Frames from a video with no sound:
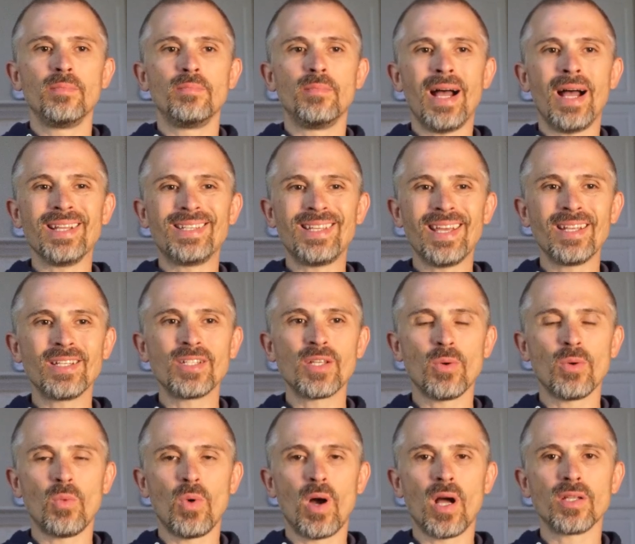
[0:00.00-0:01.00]
I tend
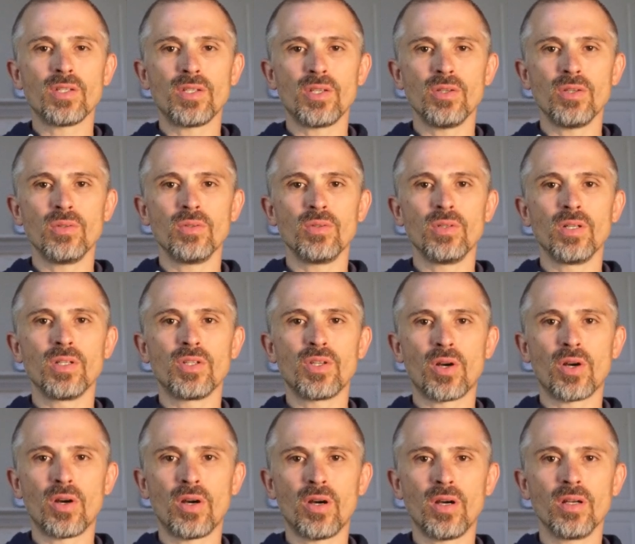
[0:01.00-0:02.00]
to want to
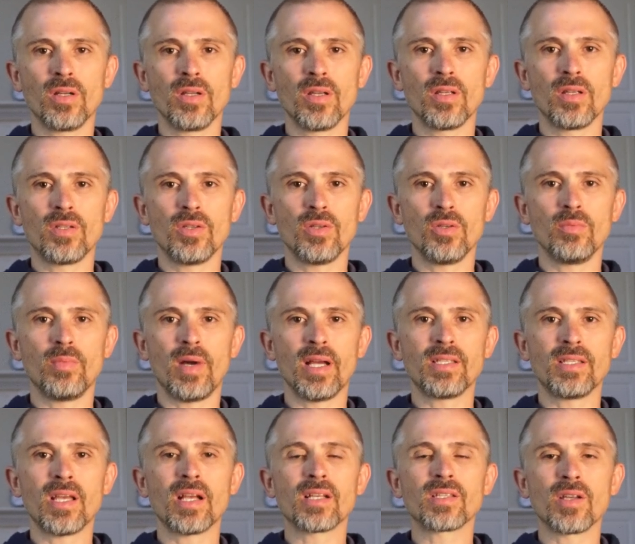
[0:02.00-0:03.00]
turn to my
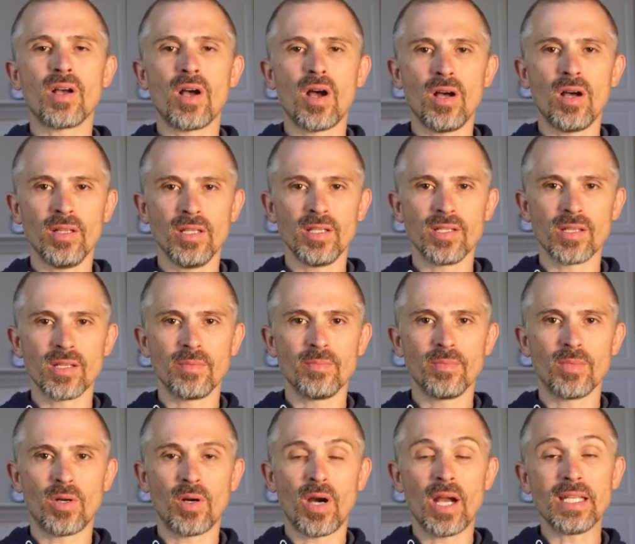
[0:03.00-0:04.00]
sexaholism,
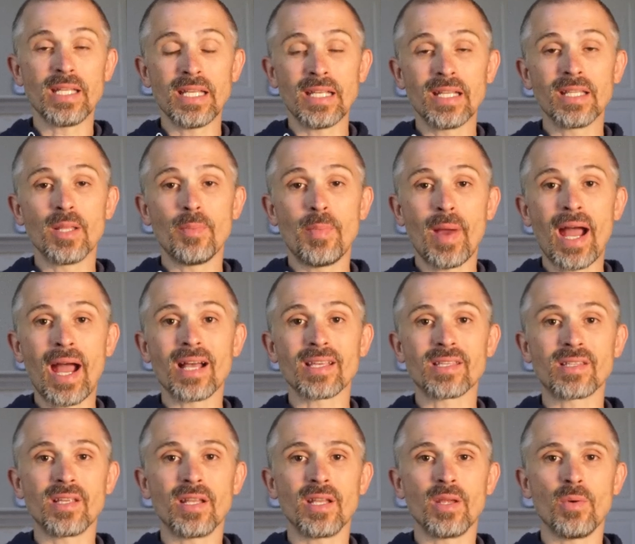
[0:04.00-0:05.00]
or I did in the
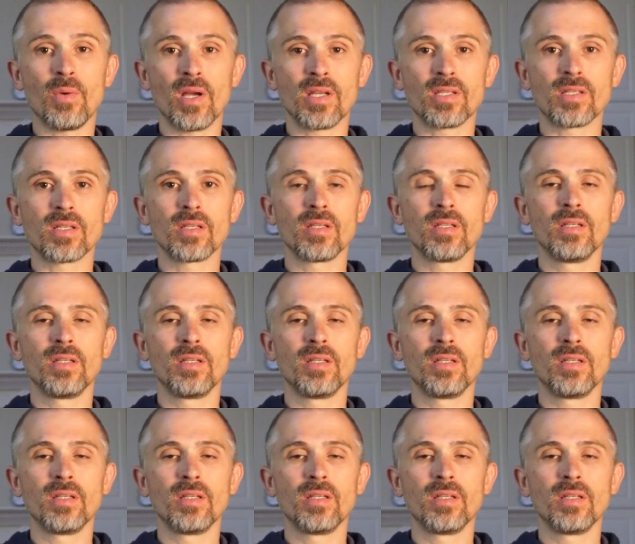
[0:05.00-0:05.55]
past anyways.